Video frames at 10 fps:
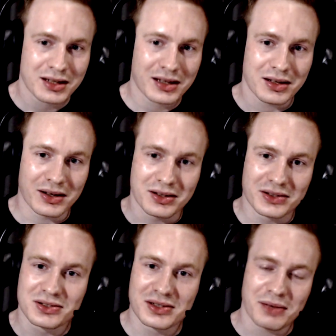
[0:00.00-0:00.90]

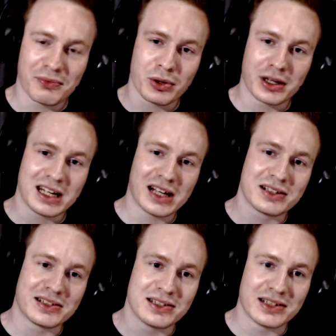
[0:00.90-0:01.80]
Just avoiding
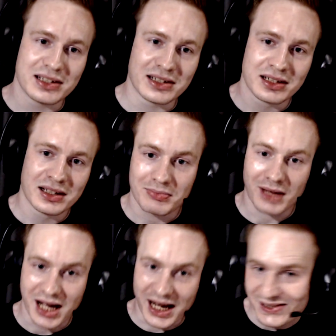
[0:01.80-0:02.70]
LGD.
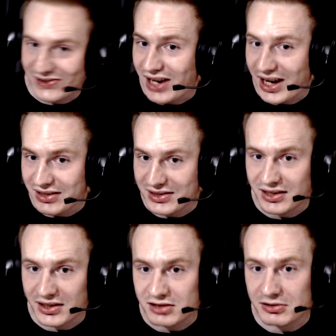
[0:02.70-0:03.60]
High chance
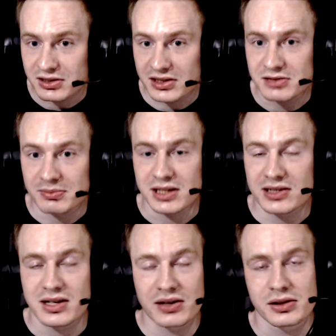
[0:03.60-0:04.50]
that this means
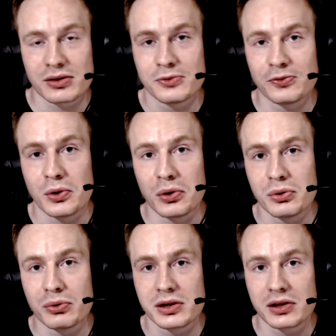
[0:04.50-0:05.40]
they're gonna go
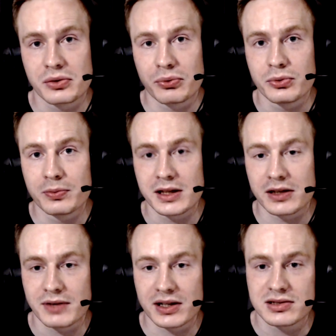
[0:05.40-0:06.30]
4-0 in their group and
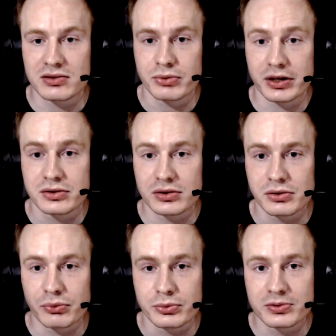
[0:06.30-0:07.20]
advance straight to the
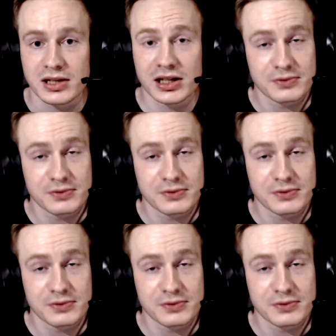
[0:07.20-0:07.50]
group stage.